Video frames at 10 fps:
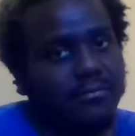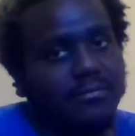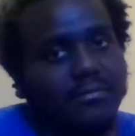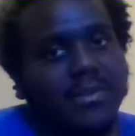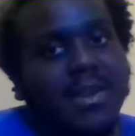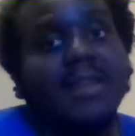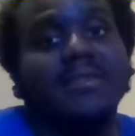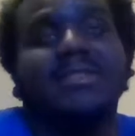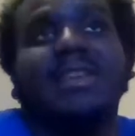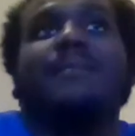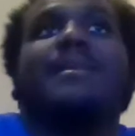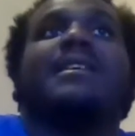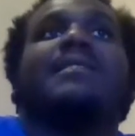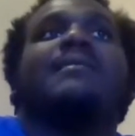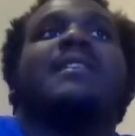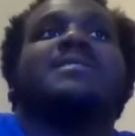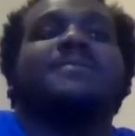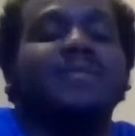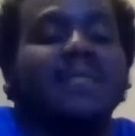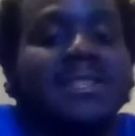I do see Ant-Man and a Wasp. I'm sure that
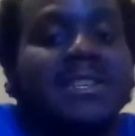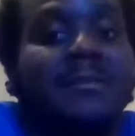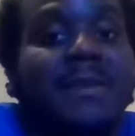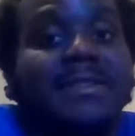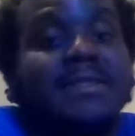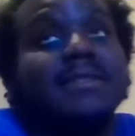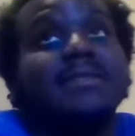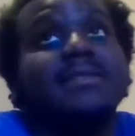scene will make sense.